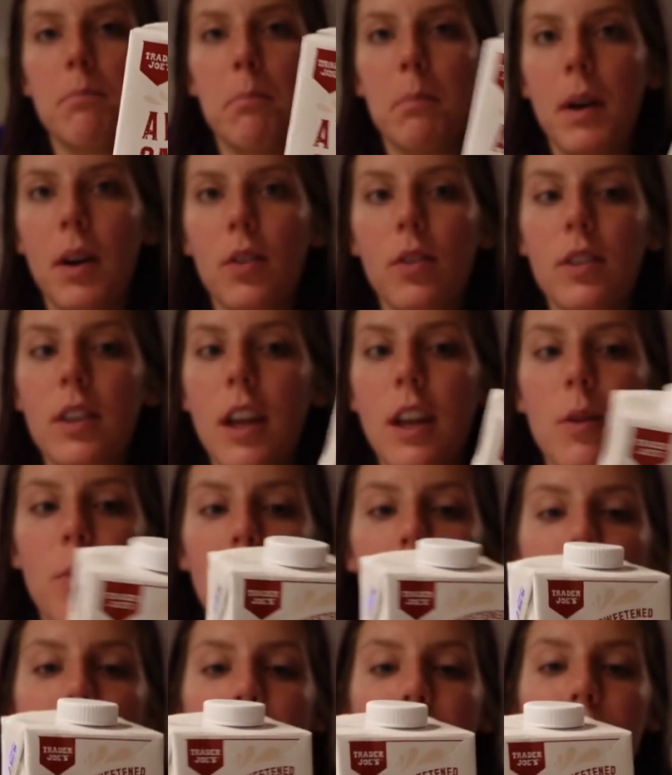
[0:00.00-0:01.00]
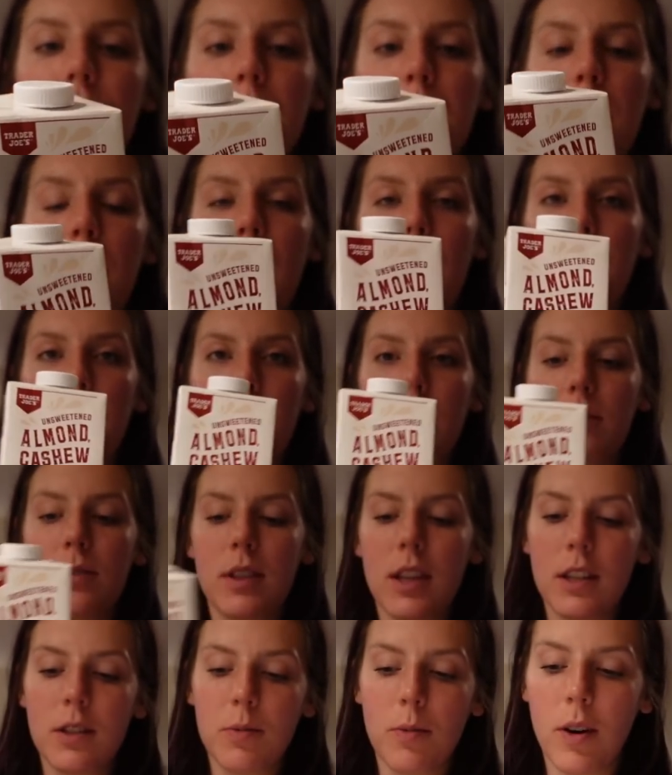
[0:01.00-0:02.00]
milk that you wanna use, but I'm gonna
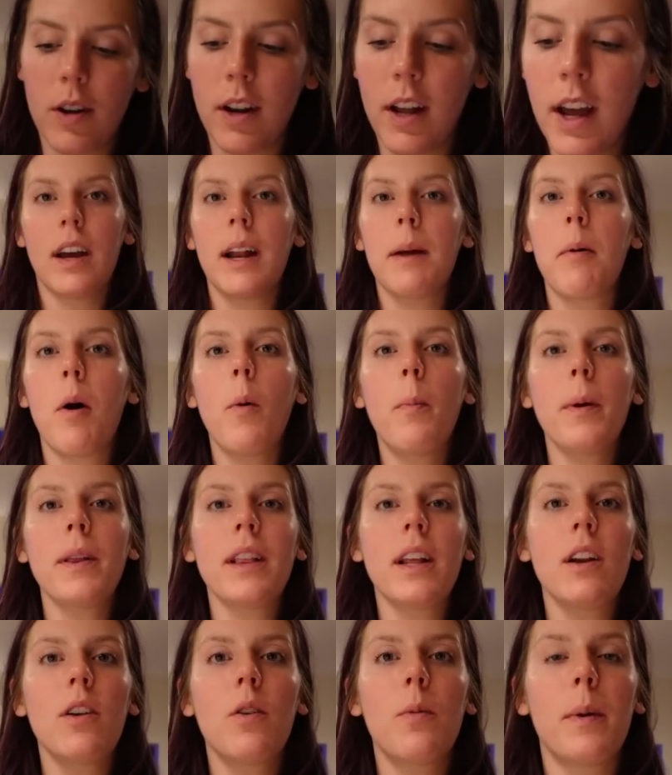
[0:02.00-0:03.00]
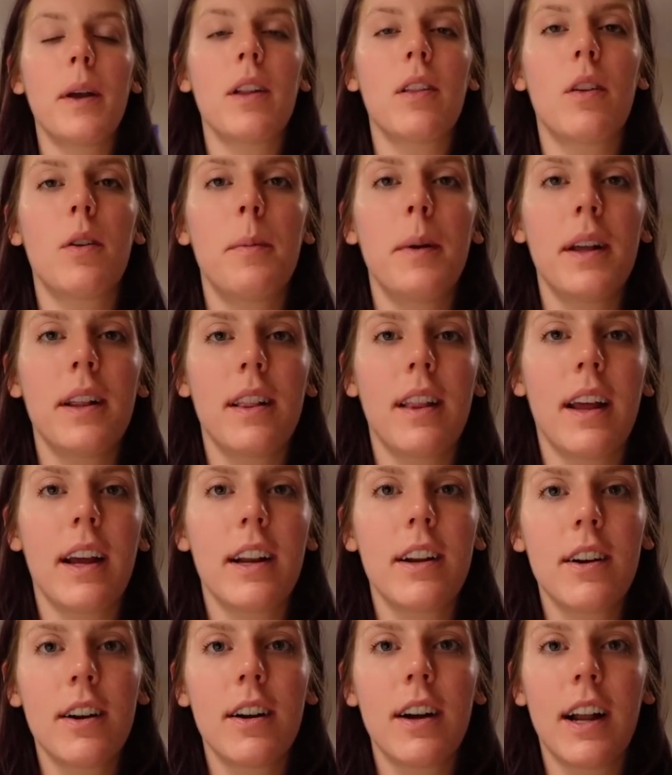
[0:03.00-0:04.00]
use this one. And I'm hoping that it'll be a little bit
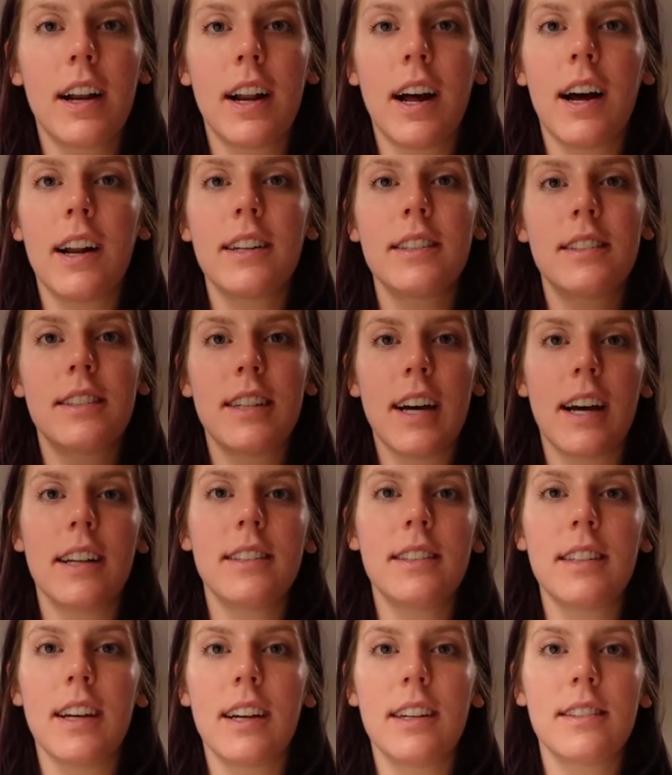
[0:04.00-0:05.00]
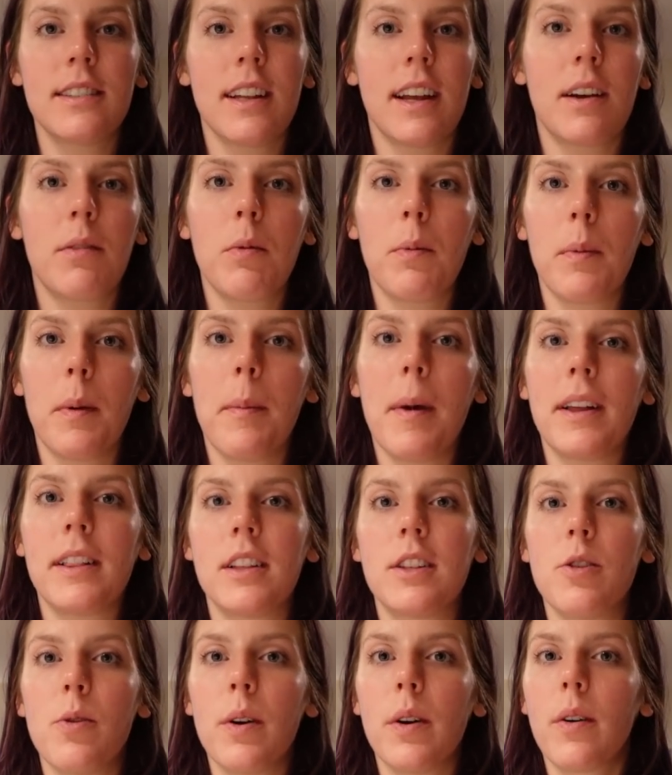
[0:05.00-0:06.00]
lighter and not as dense as like when we make
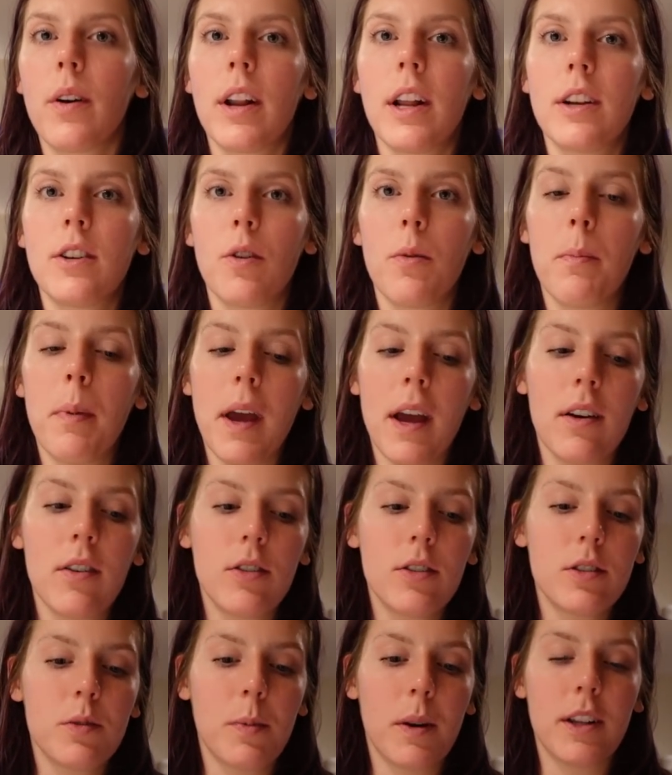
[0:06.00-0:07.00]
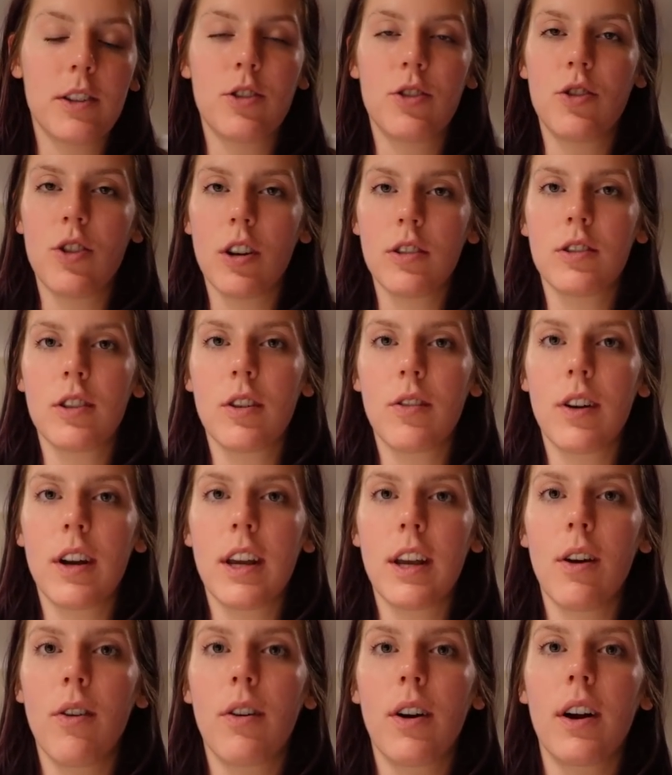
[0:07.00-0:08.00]
the two ingredient dough bagels, when it's just the
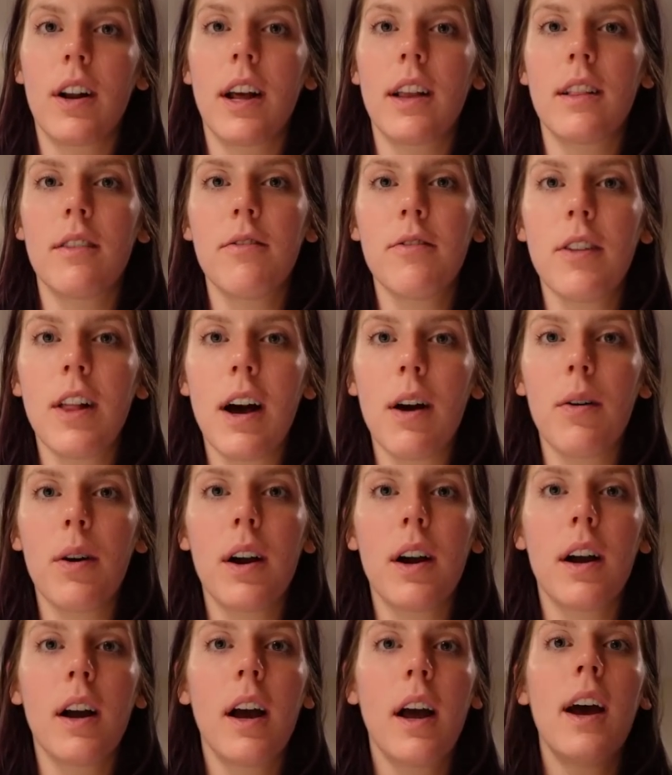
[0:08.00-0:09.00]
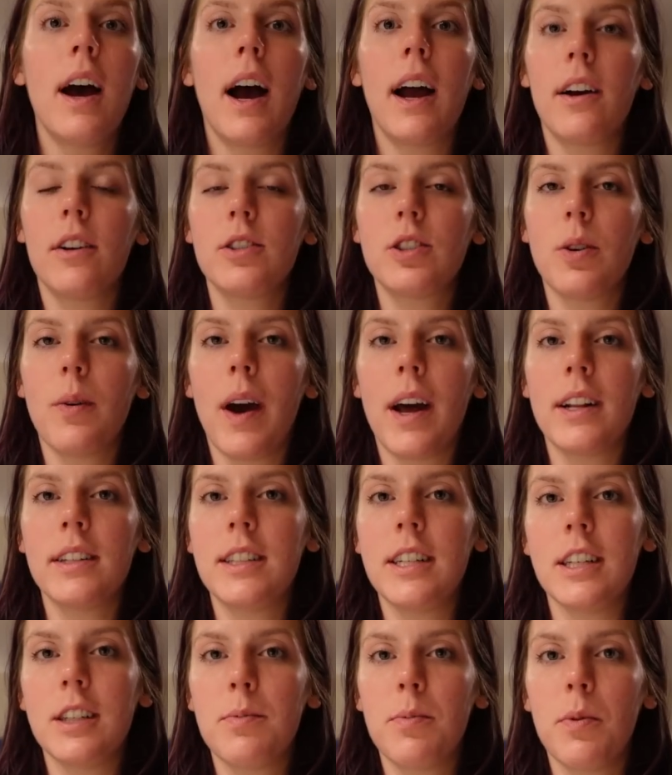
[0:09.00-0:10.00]
Greek yogurt and the flour. I also add a
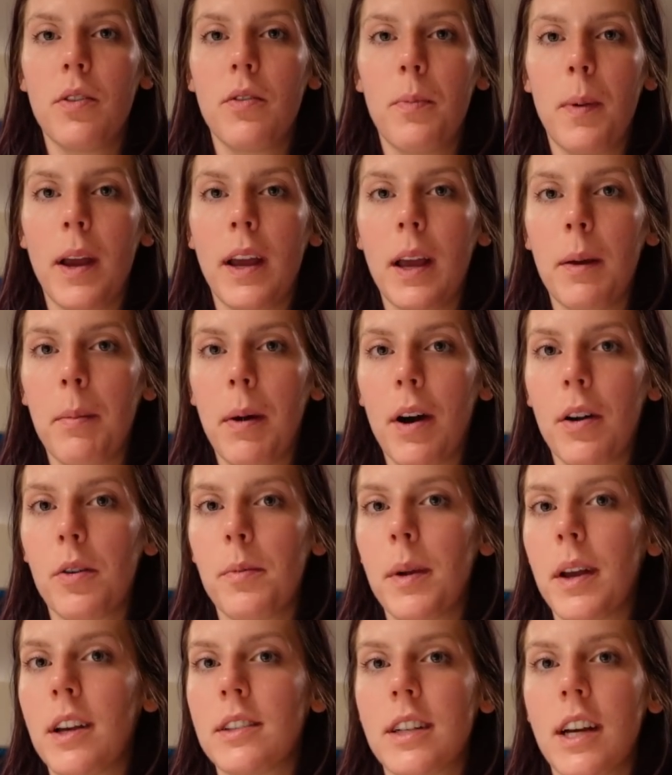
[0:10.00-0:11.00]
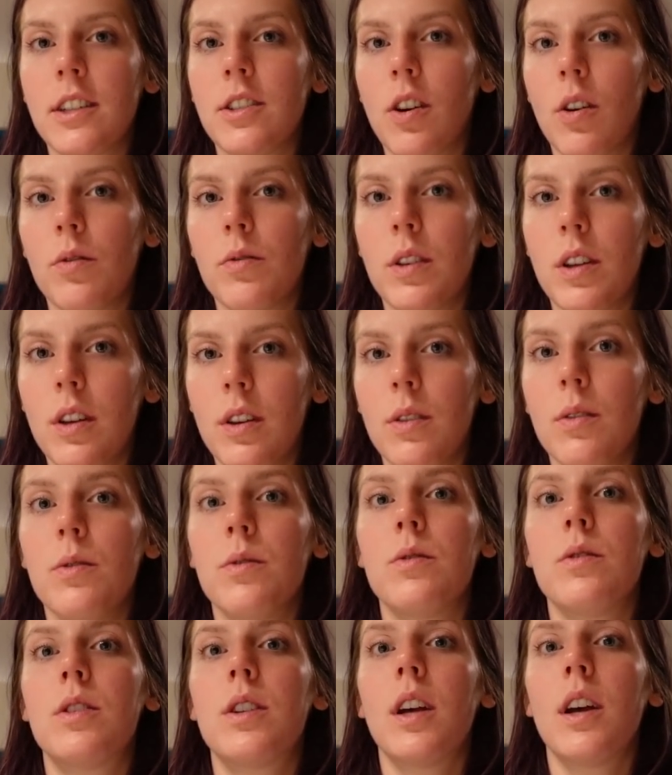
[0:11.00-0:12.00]
teaspoon of baking powder because I don't
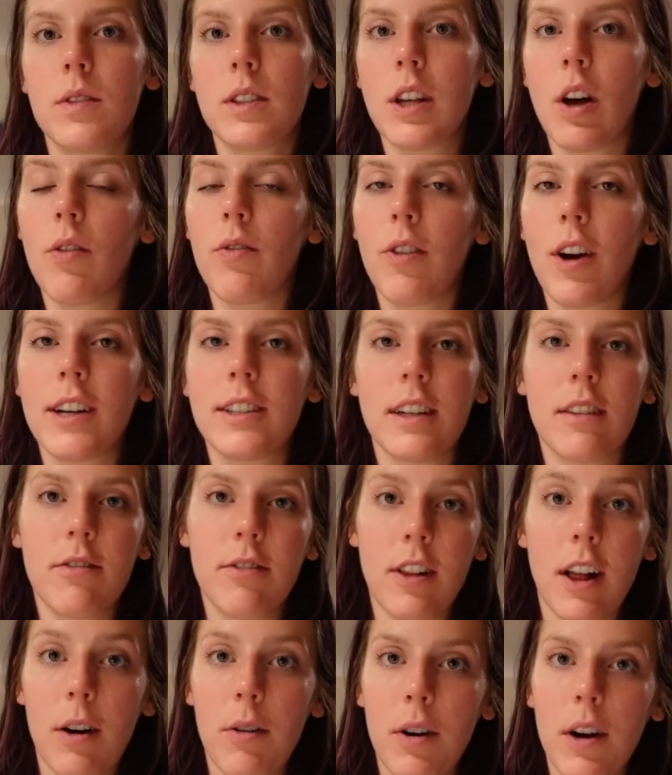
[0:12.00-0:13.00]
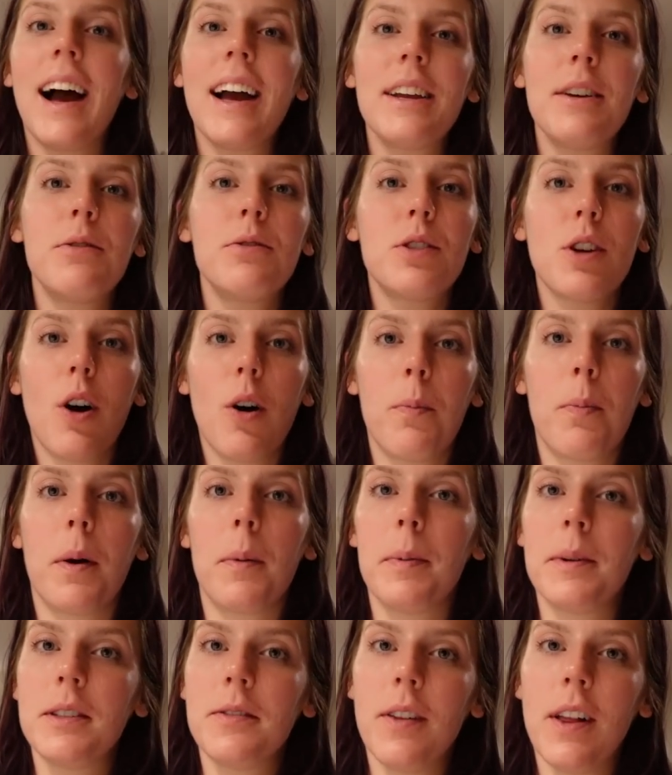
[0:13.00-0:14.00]
use self-rising flour. I use
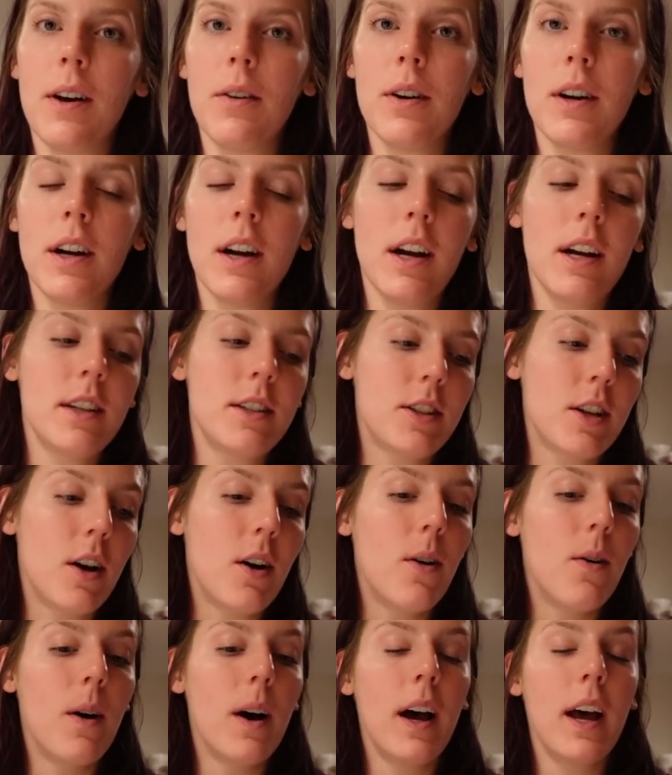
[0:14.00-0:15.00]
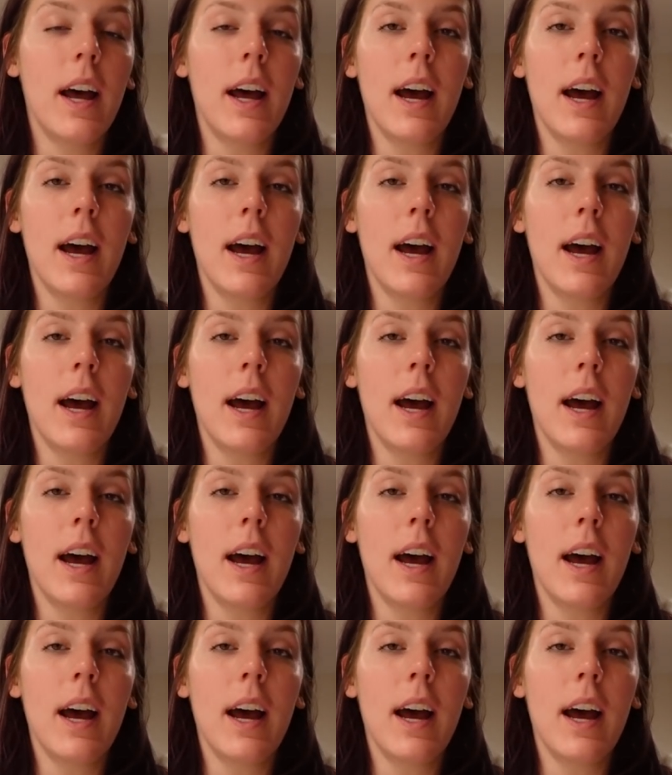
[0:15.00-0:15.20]
all-purpose flour, so